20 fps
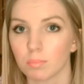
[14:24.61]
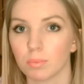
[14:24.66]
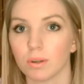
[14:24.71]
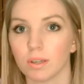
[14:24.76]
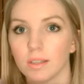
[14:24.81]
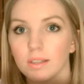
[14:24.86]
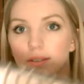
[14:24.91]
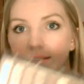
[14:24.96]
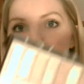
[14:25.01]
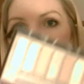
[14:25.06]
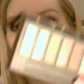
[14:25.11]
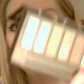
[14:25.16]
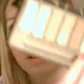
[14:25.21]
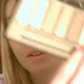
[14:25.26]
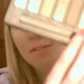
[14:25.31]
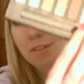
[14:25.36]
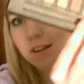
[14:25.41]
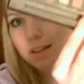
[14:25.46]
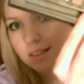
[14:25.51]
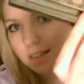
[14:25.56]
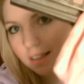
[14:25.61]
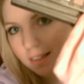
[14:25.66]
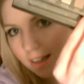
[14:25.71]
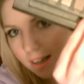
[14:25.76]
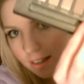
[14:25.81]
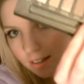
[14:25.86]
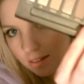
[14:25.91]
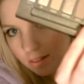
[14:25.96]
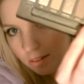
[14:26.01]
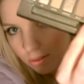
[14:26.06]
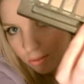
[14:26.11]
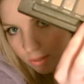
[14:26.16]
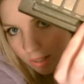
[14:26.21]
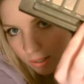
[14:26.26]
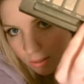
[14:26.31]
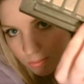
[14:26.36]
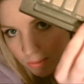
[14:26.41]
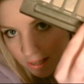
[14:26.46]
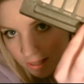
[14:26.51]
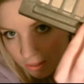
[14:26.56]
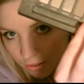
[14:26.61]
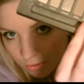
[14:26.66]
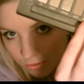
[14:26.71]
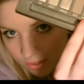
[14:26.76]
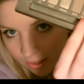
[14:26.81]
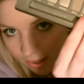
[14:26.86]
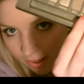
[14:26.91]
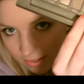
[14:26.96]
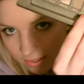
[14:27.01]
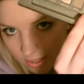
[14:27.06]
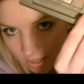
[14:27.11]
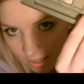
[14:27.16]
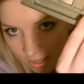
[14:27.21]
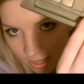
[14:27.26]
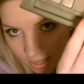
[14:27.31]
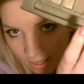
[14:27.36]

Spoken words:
but in the summer I find I can, so that's why I love that.